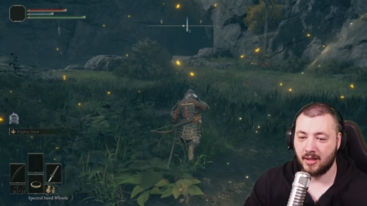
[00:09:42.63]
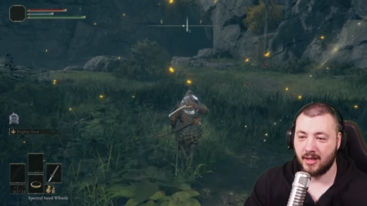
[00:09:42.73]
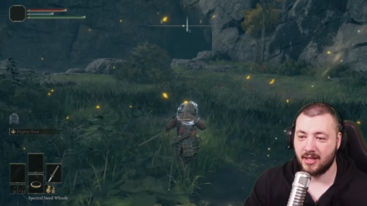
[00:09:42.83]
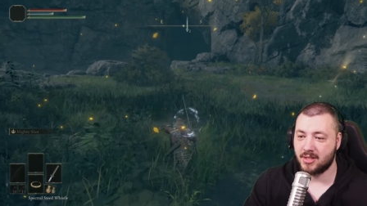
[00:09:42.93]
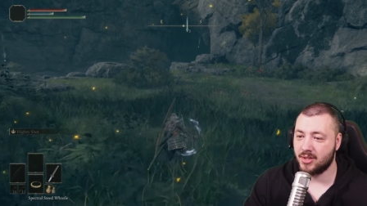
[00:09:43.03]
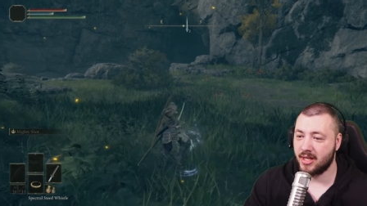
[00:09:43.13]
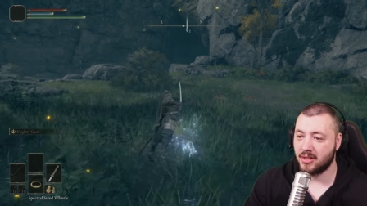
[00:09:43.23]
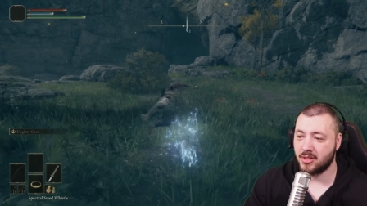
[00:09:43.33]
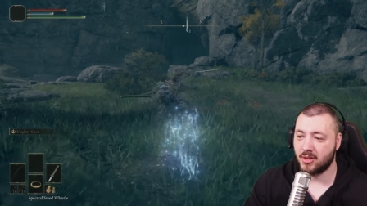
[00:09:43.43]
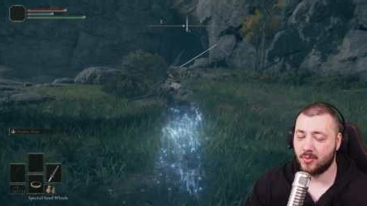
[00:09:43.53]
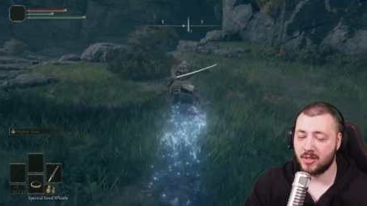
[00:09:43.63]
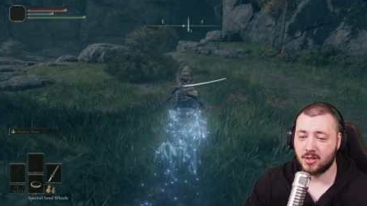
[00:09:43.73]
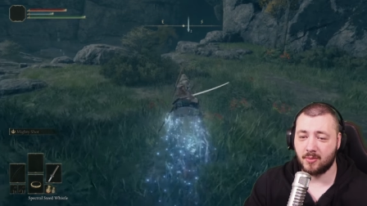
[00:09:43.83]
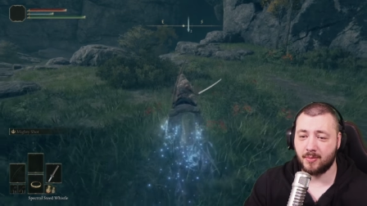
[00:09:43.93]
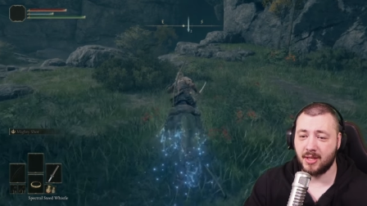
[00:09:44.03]
As you get to the
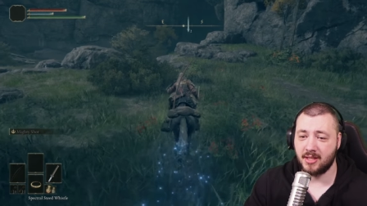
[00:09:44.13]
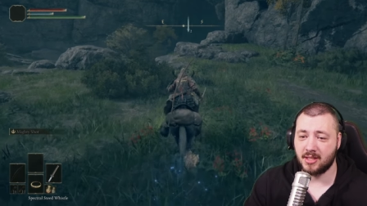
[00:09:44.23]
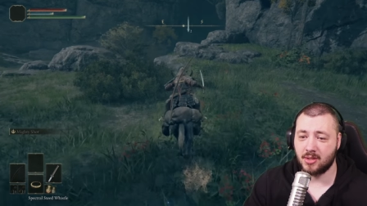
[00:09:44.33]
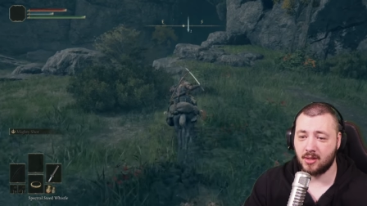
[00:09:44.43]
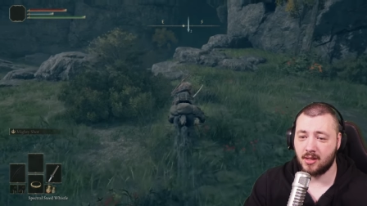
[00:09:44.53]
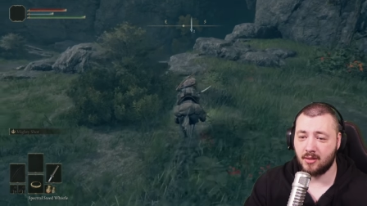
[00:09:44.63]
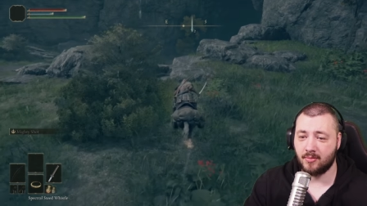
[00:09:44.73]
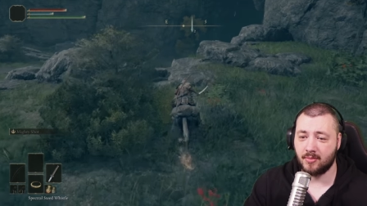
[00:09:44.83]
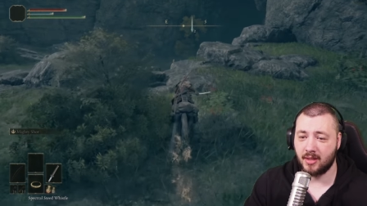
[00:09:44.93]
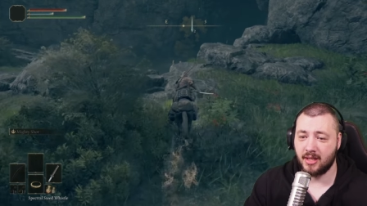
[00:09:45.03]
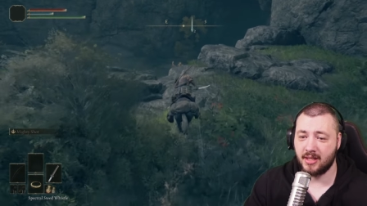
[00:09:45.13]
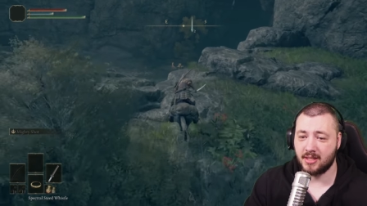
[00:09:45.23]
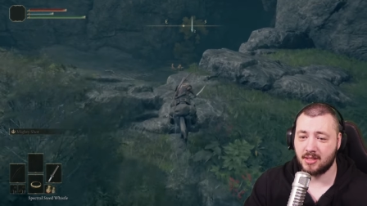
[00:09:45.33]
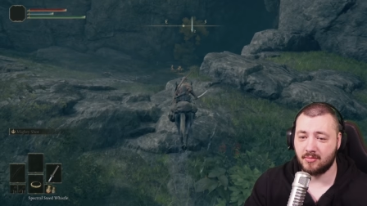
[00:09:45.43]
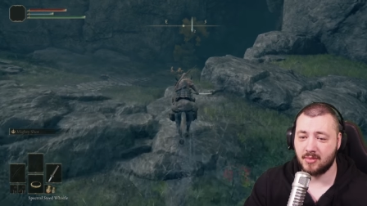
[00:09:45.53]
Western Peninsula, it
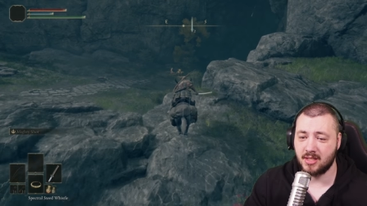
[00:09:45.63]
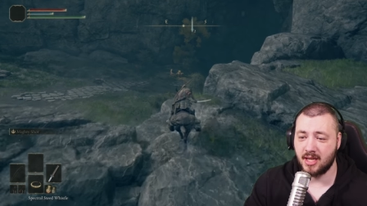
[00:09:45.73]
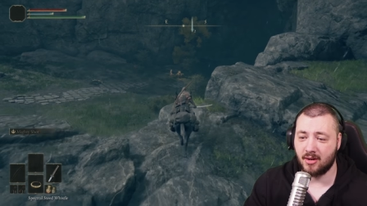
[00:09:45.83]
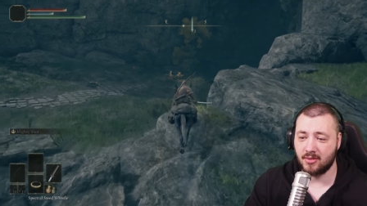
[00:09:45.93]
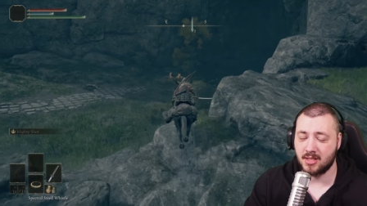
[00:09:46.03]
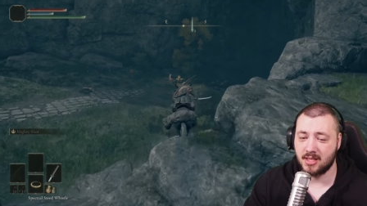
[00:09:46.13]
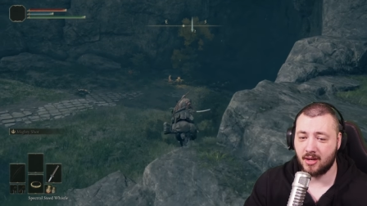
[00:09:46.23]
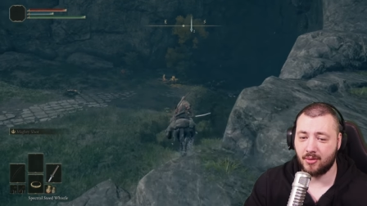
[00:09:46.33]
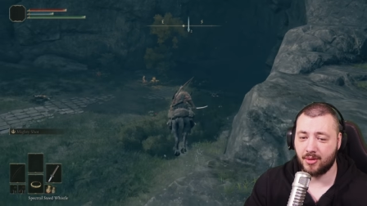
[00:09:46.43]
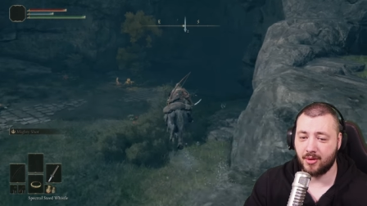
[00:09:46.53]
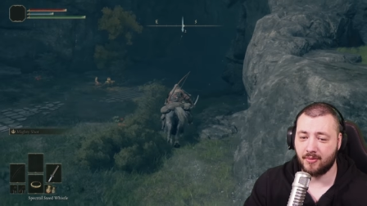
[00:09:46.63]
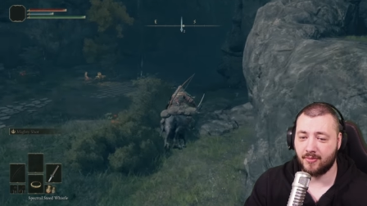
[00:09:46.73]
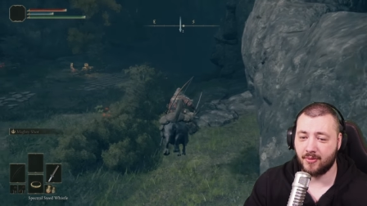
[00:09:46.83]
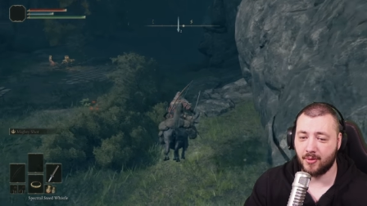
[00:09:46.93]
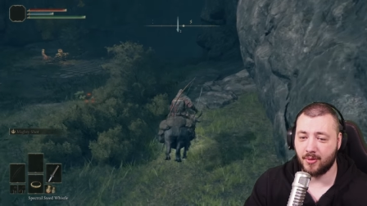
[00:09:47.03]
is down south
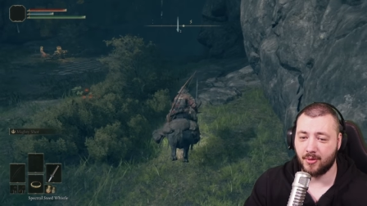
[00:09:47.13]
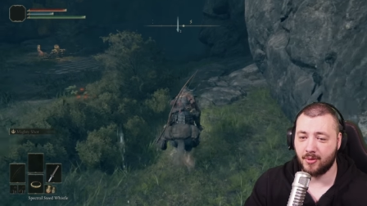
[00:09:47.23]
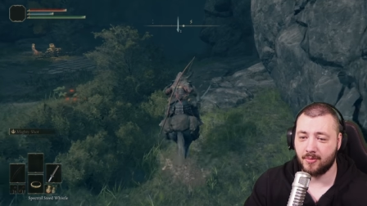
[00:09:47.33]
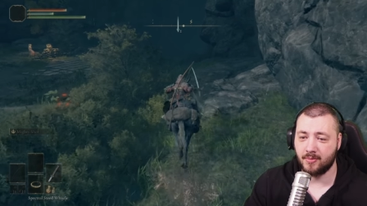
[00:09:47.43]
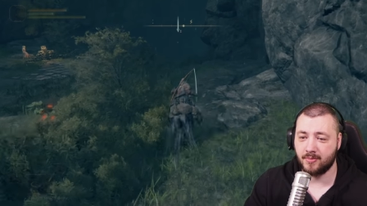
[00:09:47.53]
further.